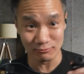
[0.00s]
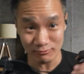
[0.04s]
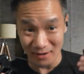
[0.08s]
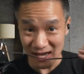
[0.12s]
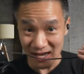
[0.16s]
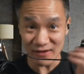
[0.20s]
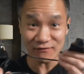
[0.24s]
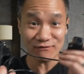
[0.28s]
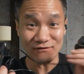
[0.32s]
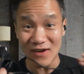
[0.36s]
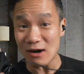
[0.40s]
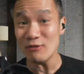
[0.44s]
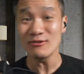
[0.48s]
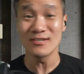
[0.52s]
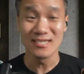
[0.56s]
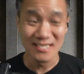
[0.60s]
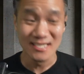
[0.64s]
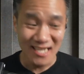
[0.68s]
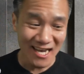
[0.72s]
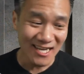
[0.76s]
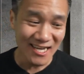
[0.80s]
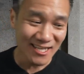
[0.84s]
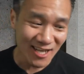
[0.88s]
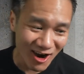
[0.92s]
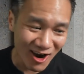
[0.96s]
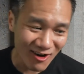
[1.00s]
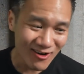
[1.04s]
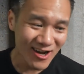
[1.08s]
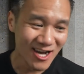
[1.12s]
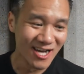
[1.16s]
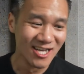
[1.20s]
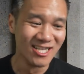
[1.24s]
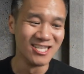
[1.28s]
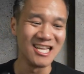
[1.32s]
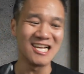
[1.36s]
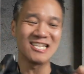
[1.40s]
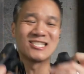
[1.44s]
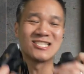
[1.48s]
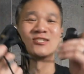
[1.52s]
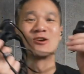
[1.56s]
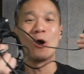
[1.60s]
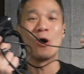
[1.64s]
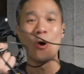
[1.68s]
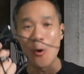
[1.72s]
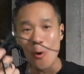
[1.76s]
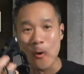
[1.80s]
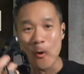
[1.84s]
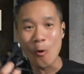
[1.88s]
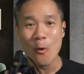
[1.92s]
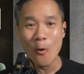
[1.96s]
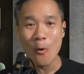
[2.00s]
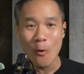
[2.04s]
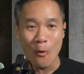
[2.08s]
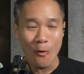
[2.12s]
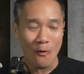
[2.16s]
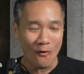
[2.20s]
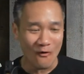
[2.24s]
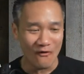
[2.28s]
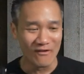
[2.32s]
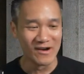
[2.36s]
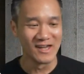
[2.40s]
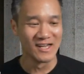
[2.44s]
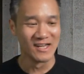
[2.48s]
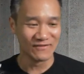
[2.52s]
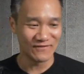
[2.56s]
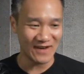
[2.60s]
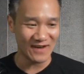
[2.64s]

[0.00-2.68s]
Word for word: Right, Faustino? Let's go!